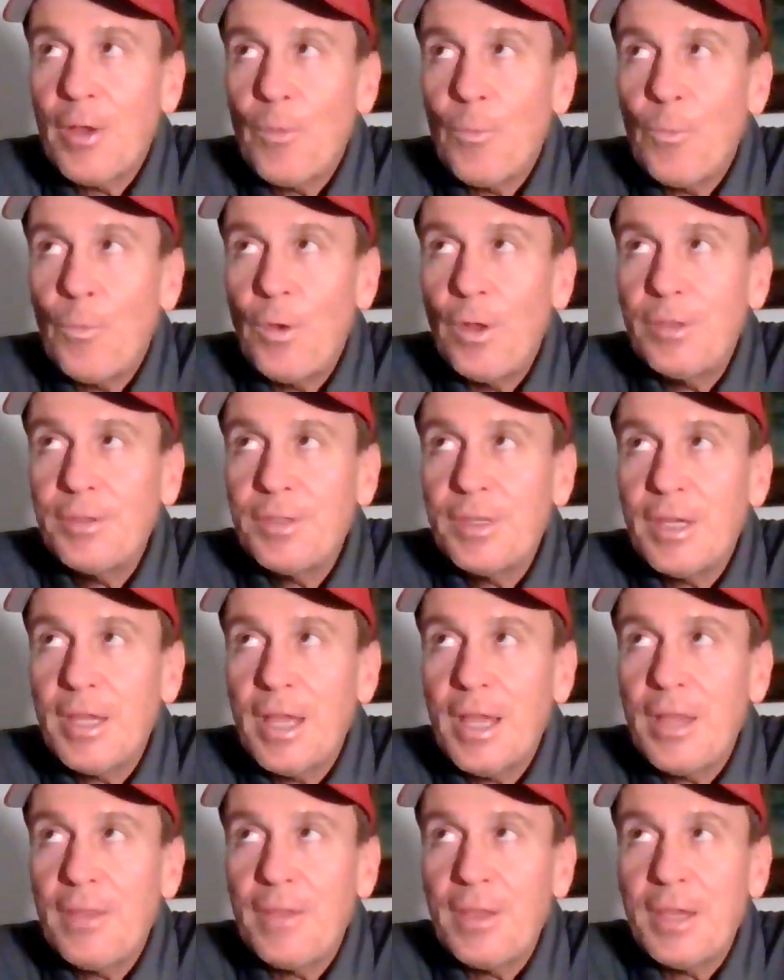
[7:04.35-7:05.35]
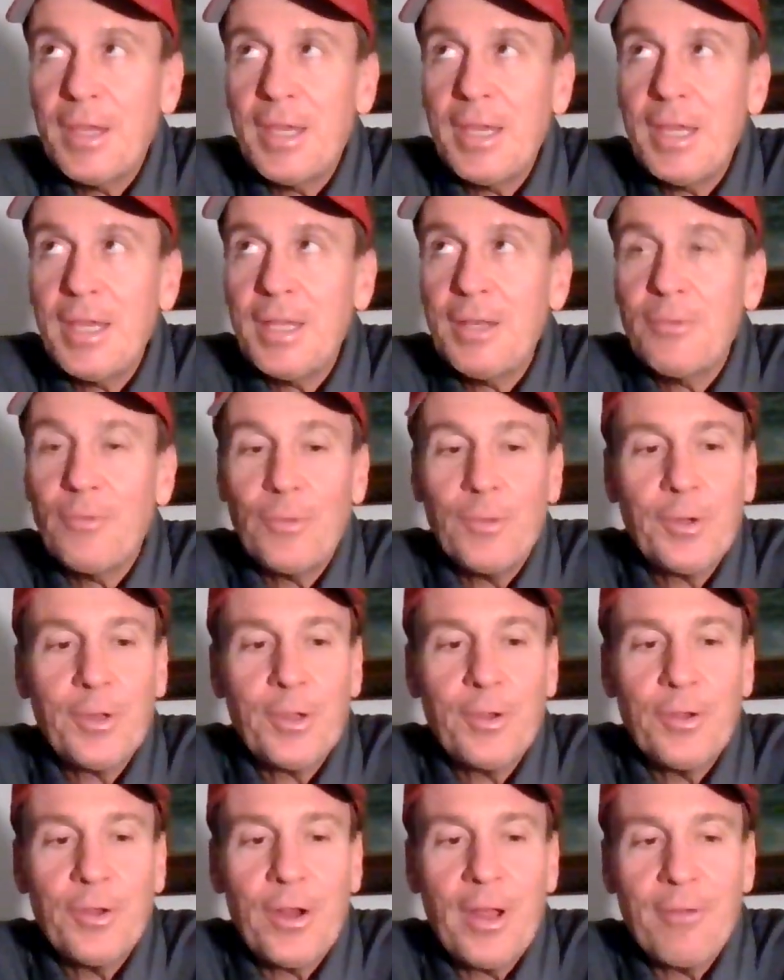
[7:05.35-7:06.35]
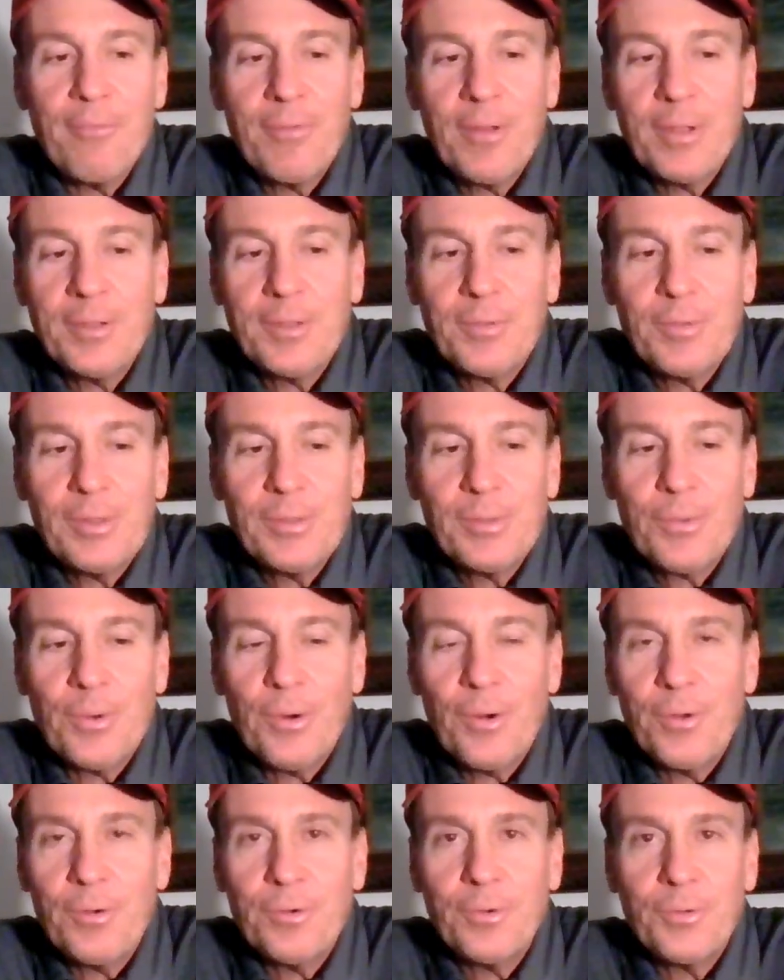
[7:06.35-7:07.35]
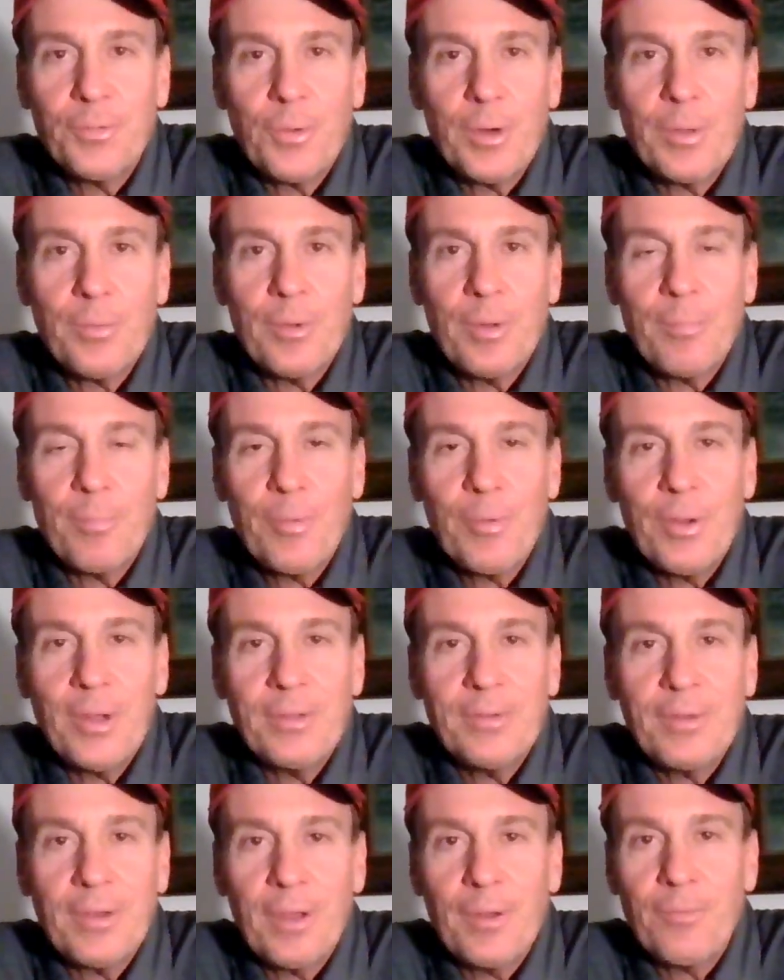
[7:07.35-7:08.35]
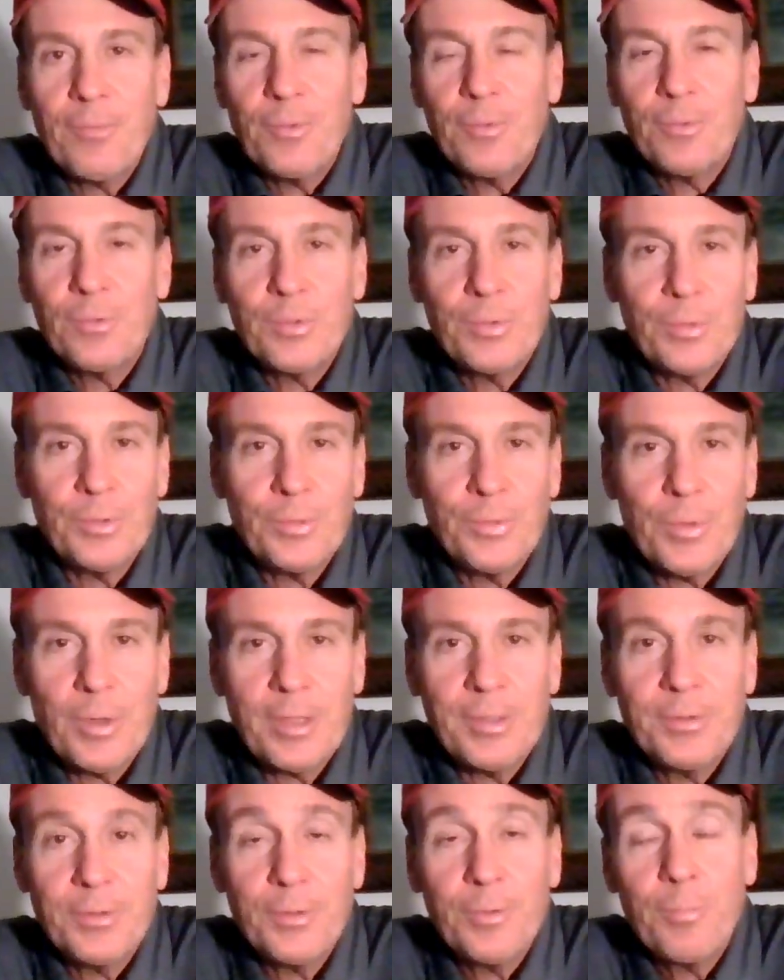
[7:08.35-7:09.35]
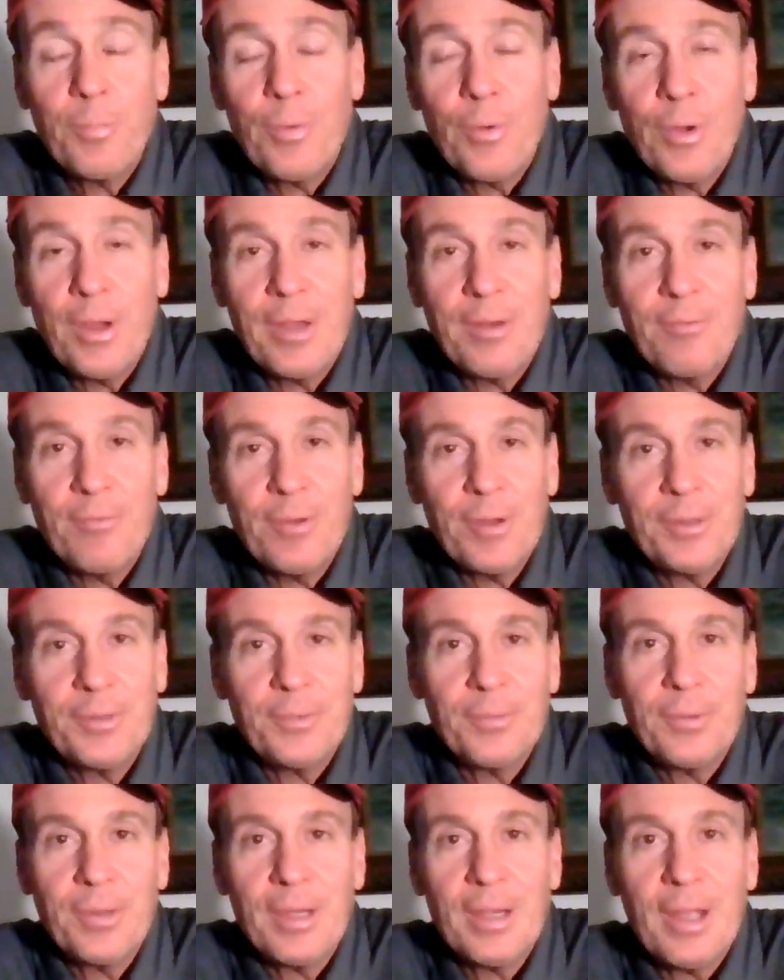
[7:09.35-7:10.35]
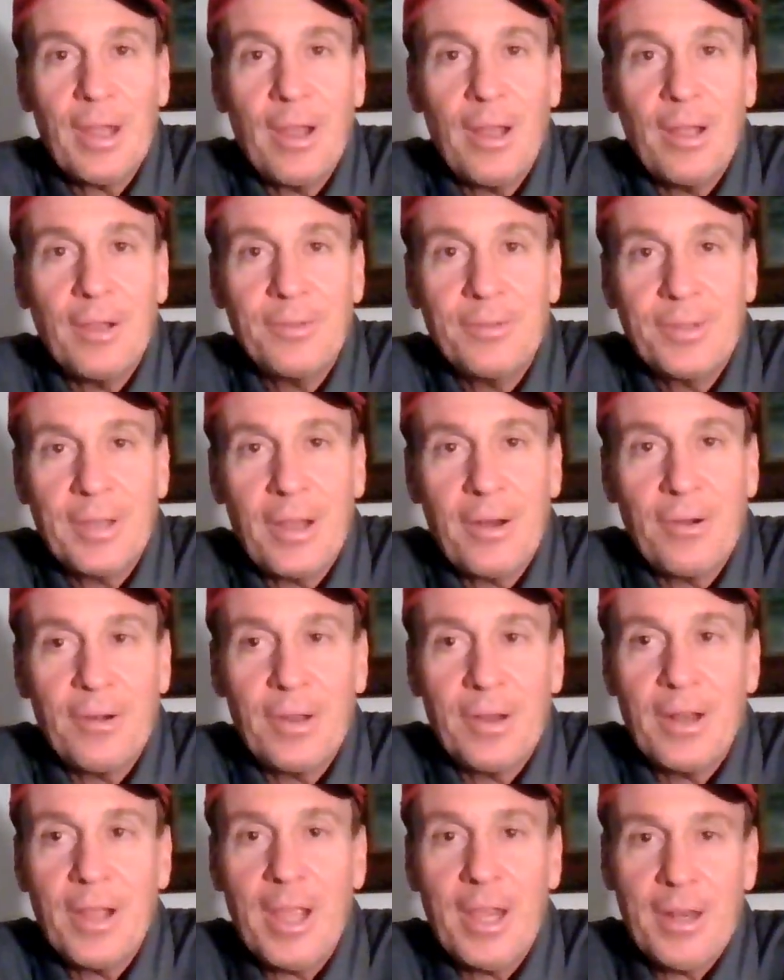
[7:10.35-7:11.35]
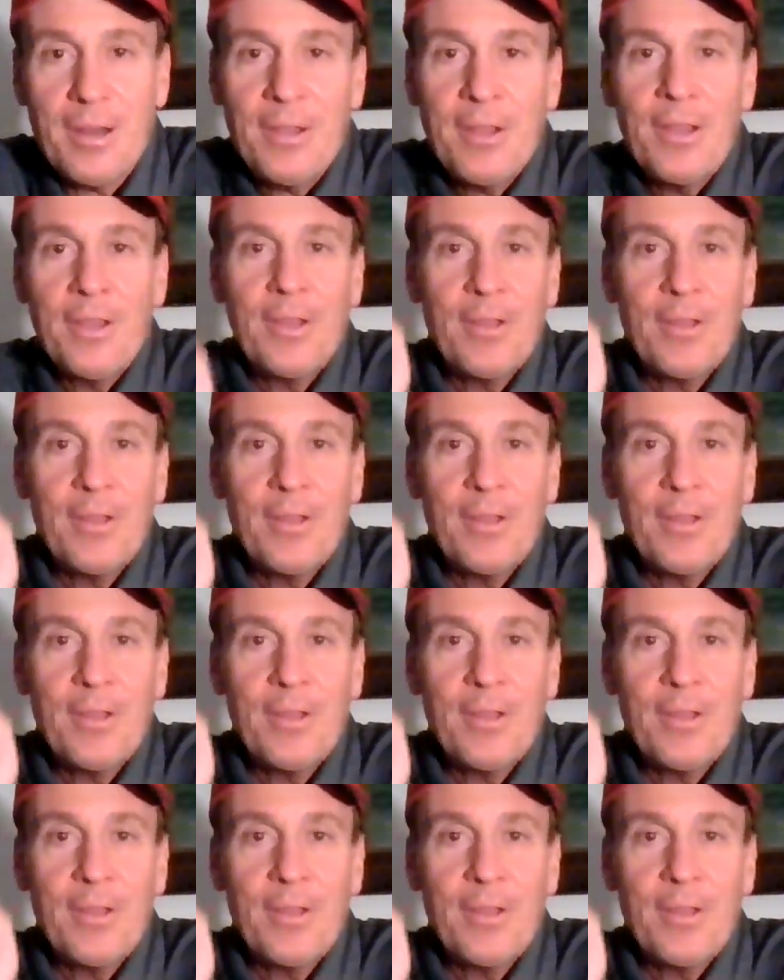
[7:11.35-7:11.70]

Once again, the Heat looking good offensively, score 121 points en route to a 22-point victory on Saturday night.